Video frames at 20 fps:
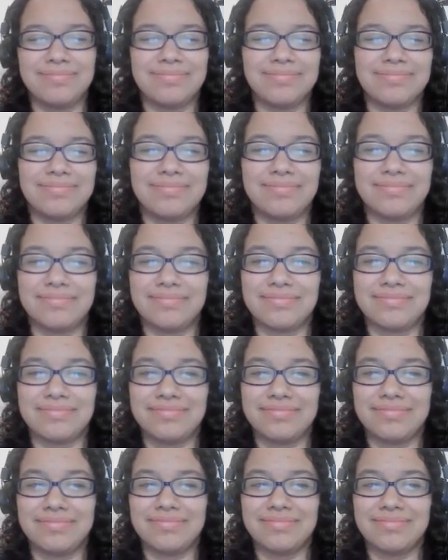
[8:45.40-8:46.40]

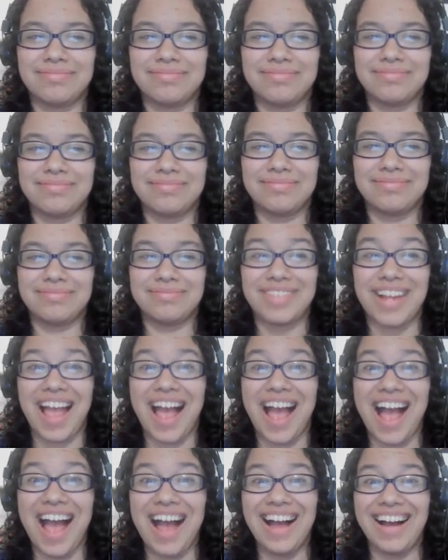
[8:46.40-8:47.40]

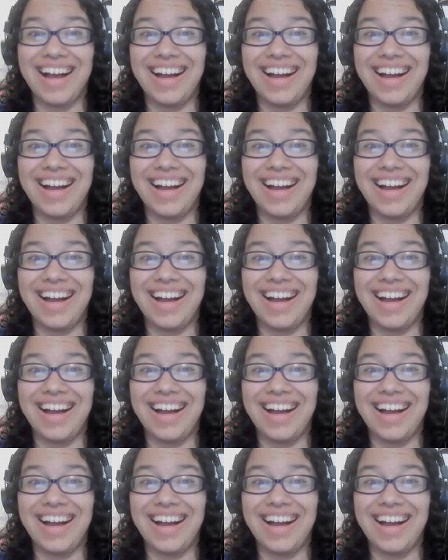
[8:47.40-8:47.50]
No words are spoken by the person on screen.